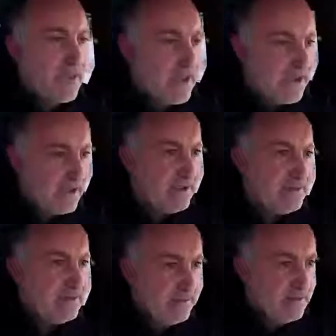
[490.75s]

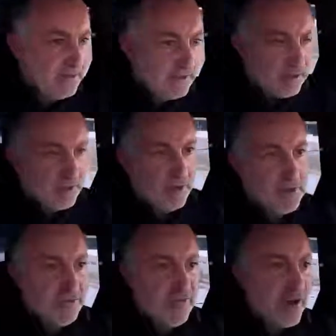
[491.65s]
and
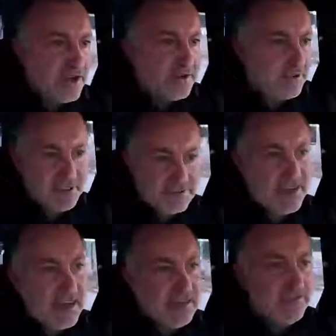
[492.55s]
the
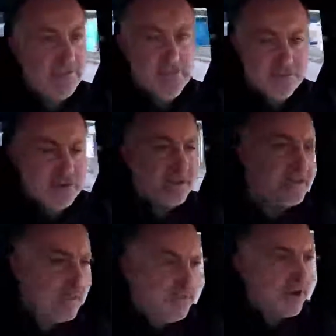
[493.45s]
safe
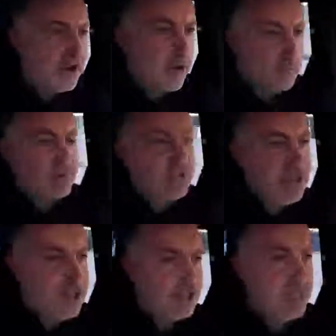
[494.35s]
is in a very good
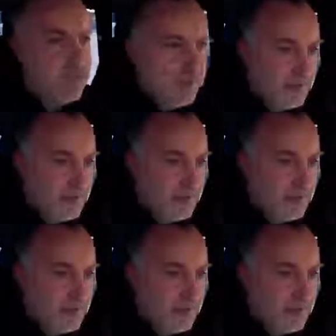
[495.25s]
position,